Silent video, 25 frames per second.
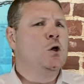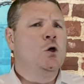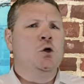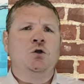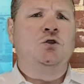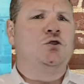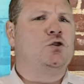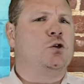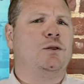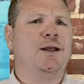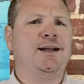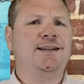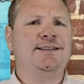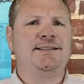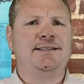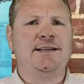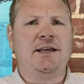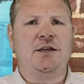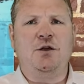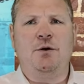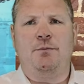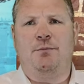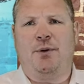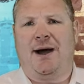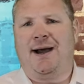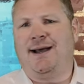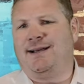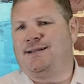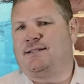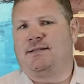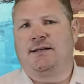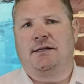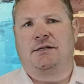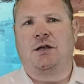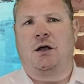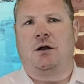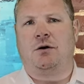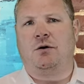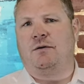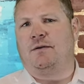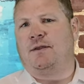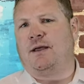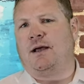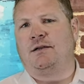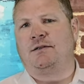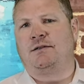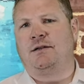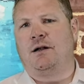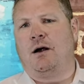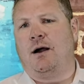So, let's say you buy a
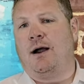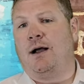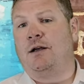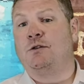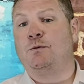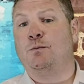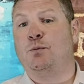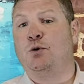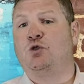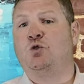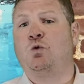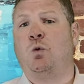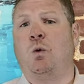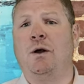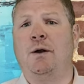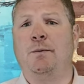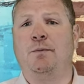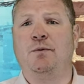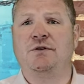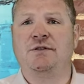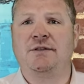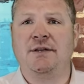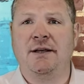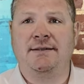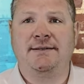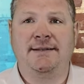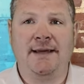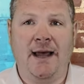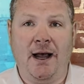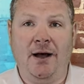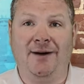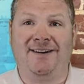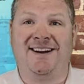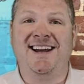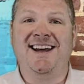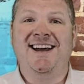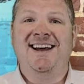$600,000 house and put 20% down